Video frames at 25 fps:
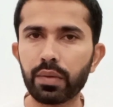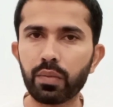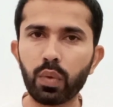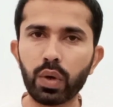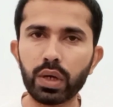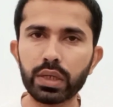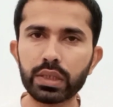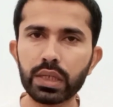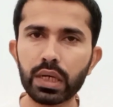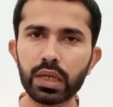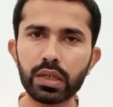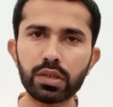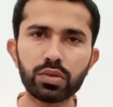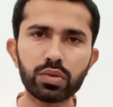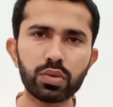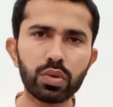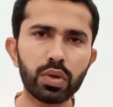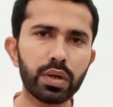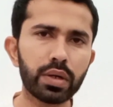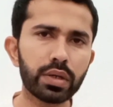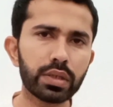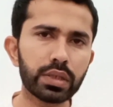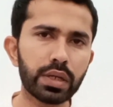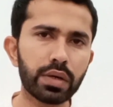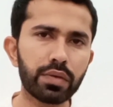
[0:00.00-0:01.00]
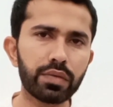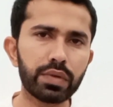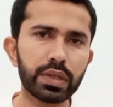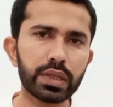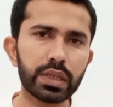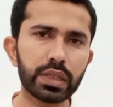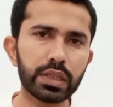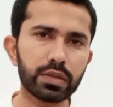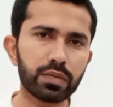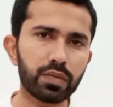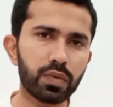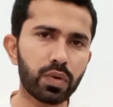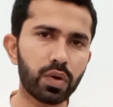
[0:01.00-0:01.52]
was also serving as
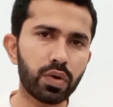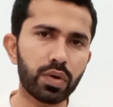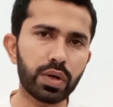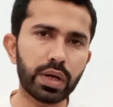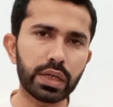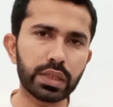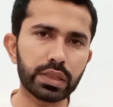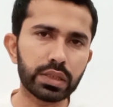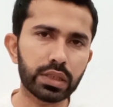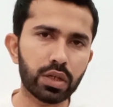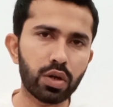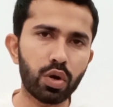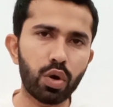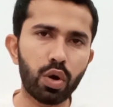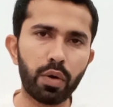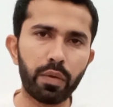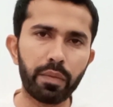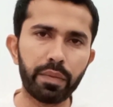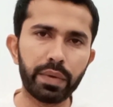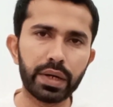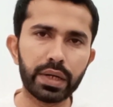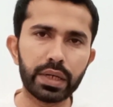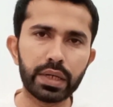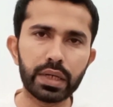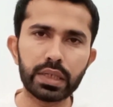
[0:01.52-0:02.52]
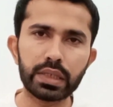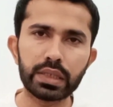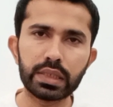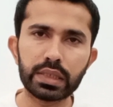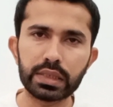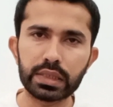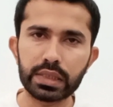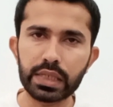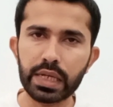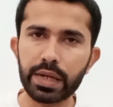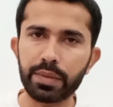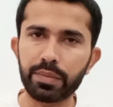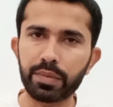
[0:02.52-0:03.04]
Florida's governor at the same
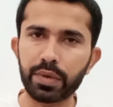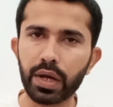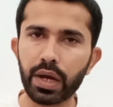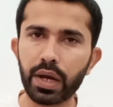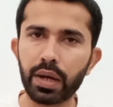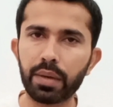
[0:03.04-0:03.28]
time.